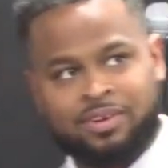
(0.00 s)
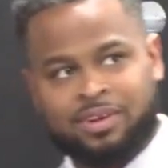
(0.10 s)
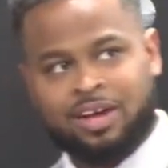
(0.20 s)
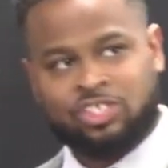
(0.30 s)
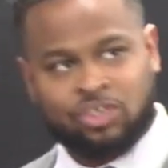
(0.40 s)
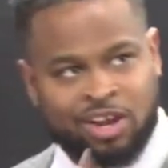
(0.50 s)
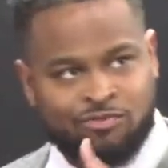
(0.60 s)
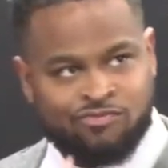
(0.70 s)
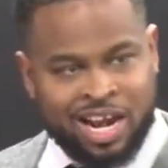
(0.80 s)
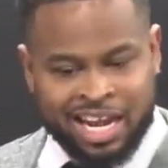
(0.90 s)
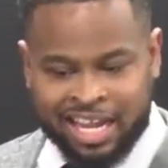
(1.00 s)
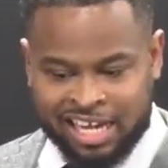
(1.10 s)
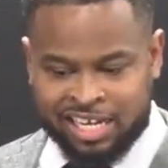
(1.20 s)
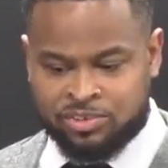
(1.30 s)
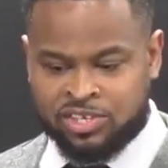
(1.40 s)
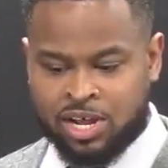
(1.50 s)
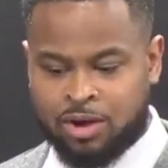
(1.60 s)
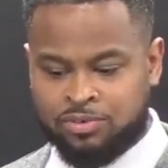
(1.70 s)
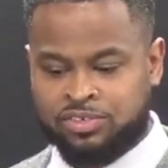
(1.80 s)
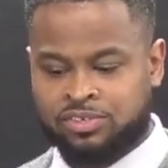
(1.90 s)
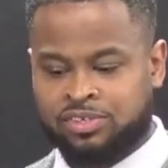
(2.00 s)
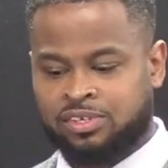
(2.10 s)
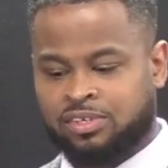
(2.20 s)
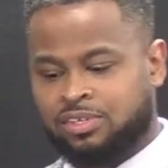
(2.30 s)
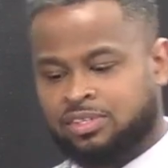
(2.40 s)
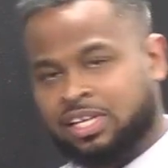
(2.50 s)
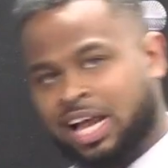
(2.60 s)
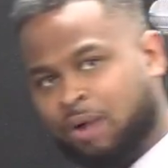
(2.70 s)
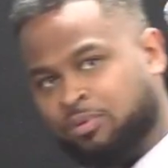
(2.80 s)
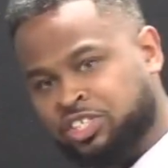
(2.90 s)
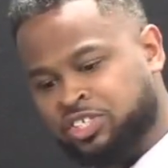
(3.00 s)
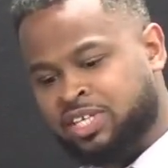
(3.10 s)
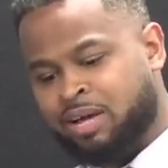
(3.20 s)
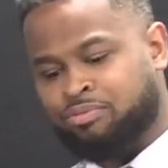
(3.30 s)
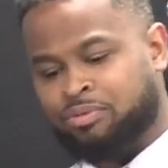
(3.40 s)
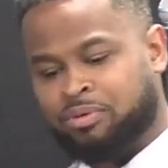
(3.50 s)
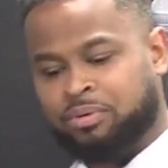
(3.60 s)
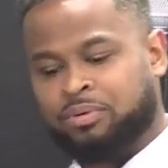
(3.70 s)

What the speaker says: And so they relegate themselves to that which is temporal.